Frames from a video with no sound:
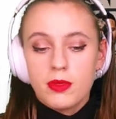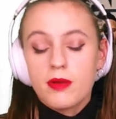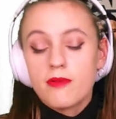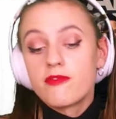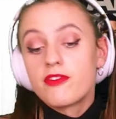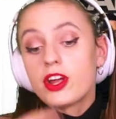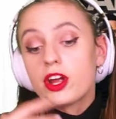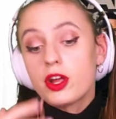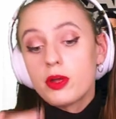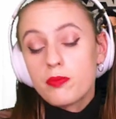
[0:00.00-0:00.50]

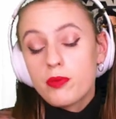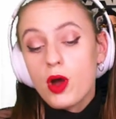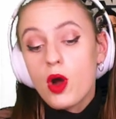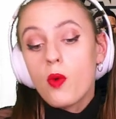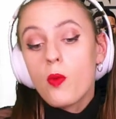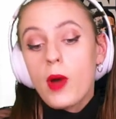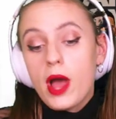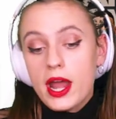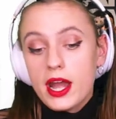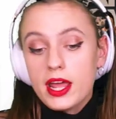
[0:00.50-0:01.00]
very
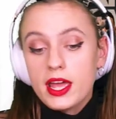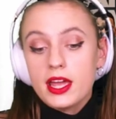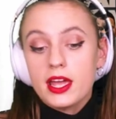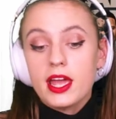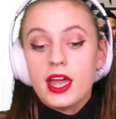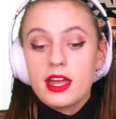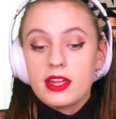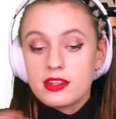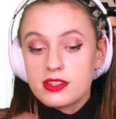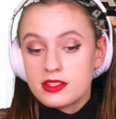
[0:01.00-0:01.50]
poetic
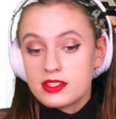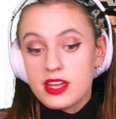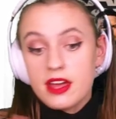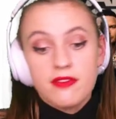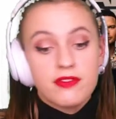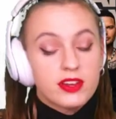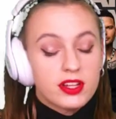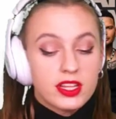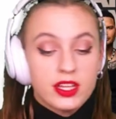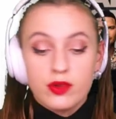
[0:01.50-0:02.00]
and
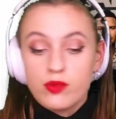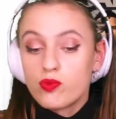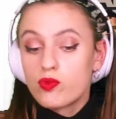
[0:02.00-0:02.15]
definitely